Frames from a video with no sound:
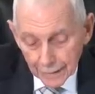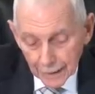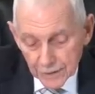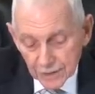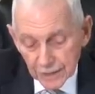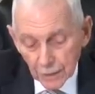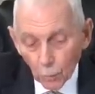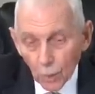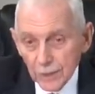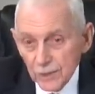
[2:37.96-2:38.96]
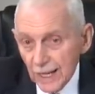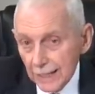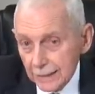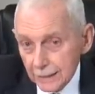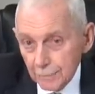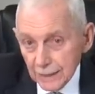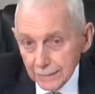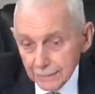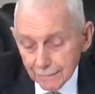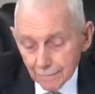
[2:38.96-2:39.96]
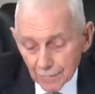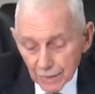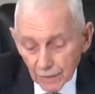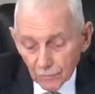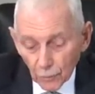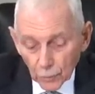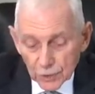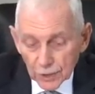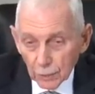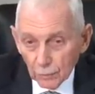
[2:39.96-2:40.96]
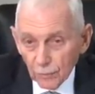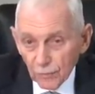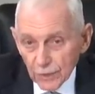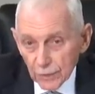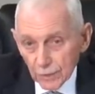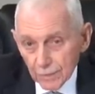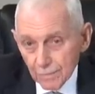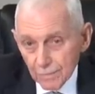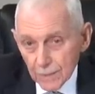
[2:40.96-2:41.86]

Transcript: I see a one-sided debate focusing on fear,